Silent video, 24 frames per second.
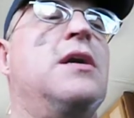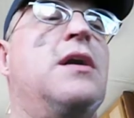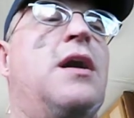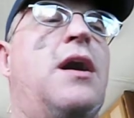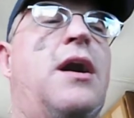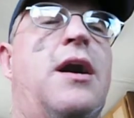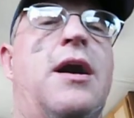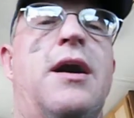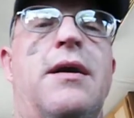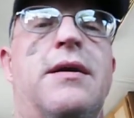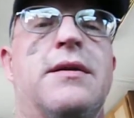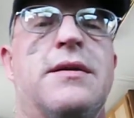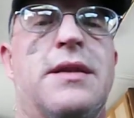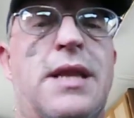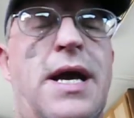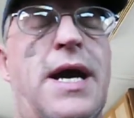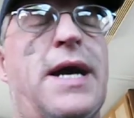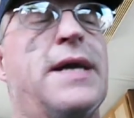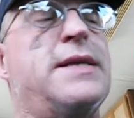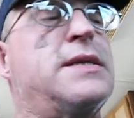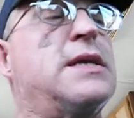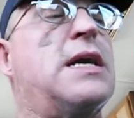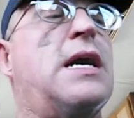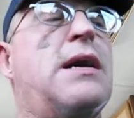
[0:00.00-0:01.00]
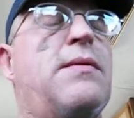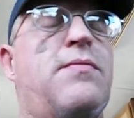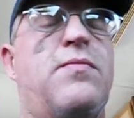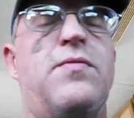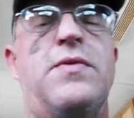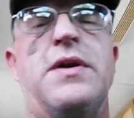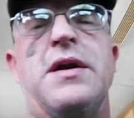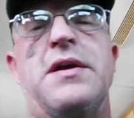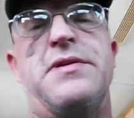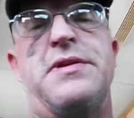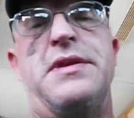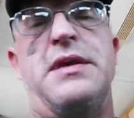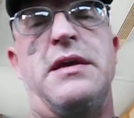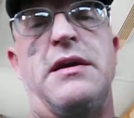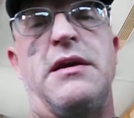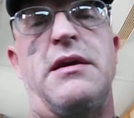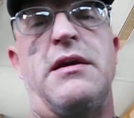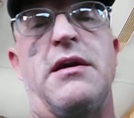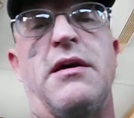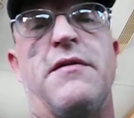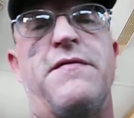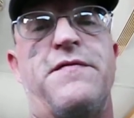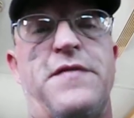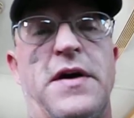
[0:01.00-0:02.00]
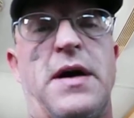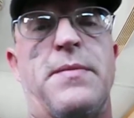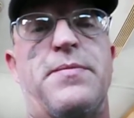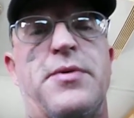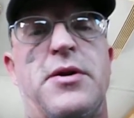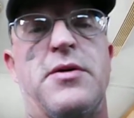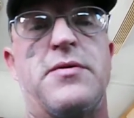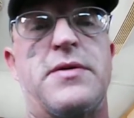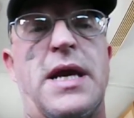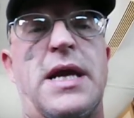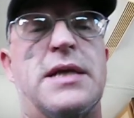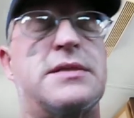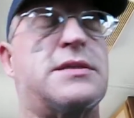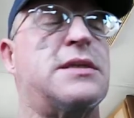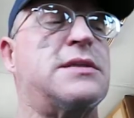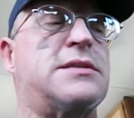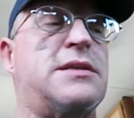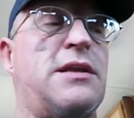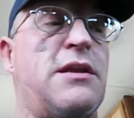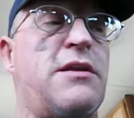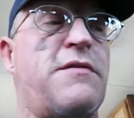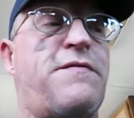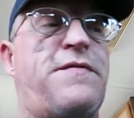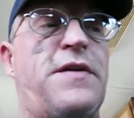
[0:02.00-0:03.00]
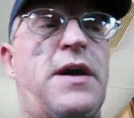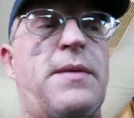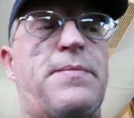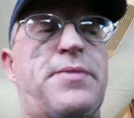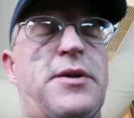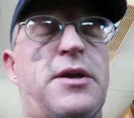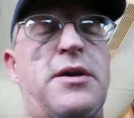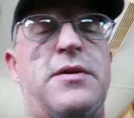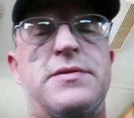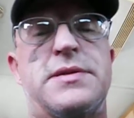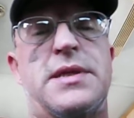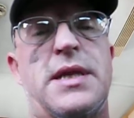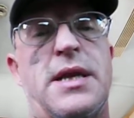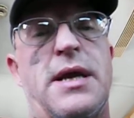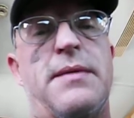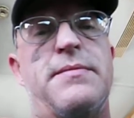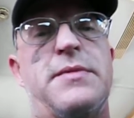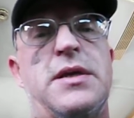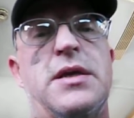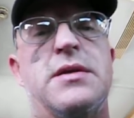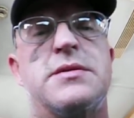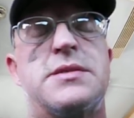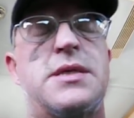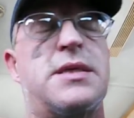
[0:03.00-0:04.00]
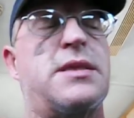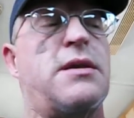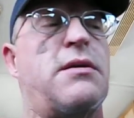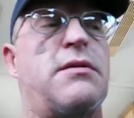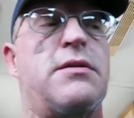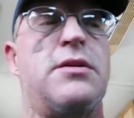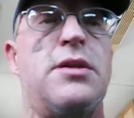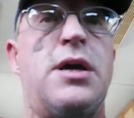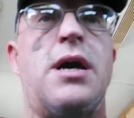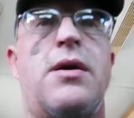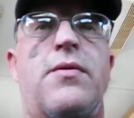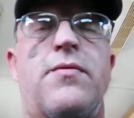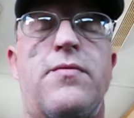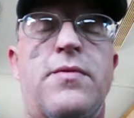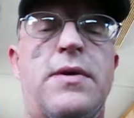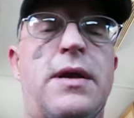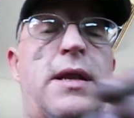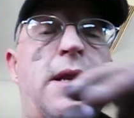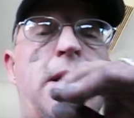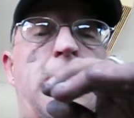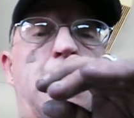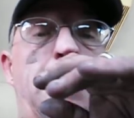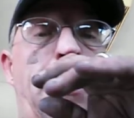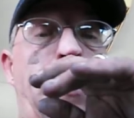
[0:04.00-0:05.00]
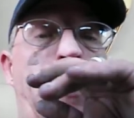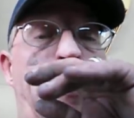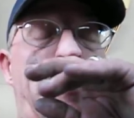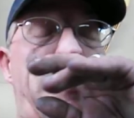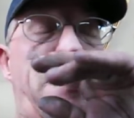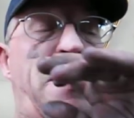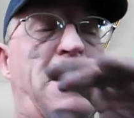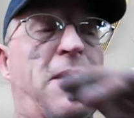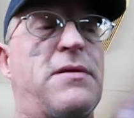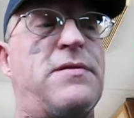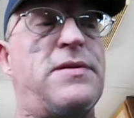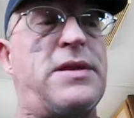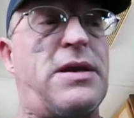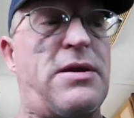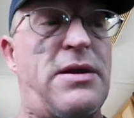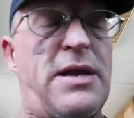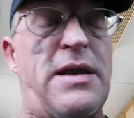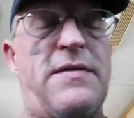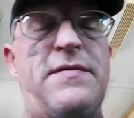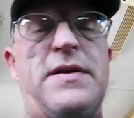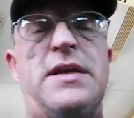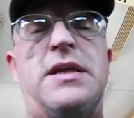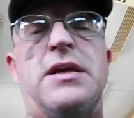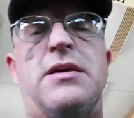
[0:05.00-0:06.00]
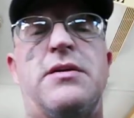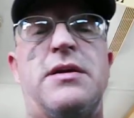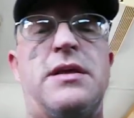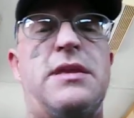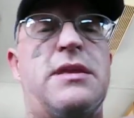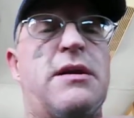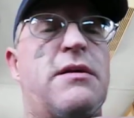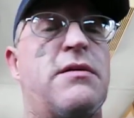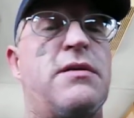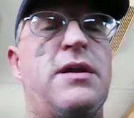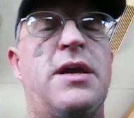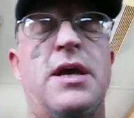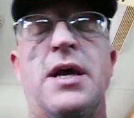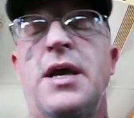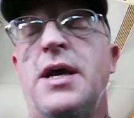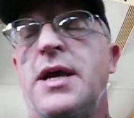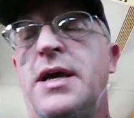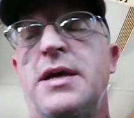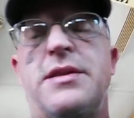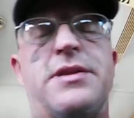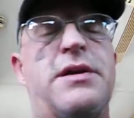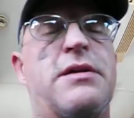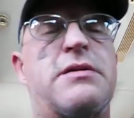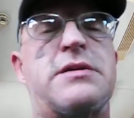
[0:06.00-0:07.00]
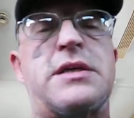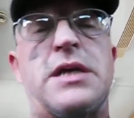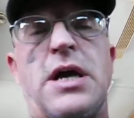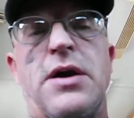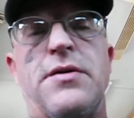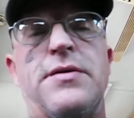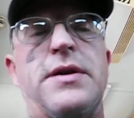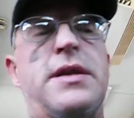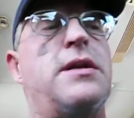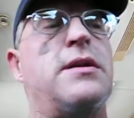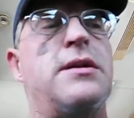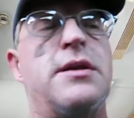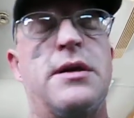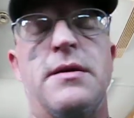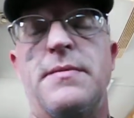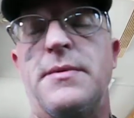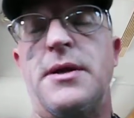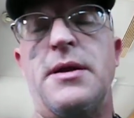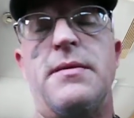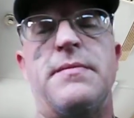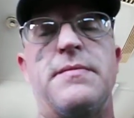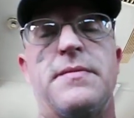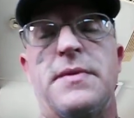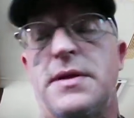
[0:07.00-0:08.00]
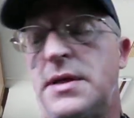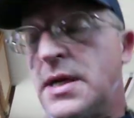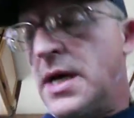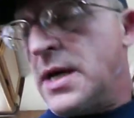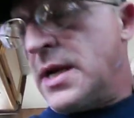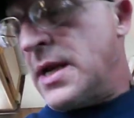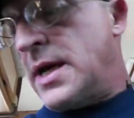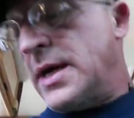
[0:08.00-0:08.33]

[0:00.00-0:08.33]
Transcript: lined up with the Felpro gaskets. Now, the Felpros that I'm using, they look really good. They're heavy-duty. They're coated aluminum, not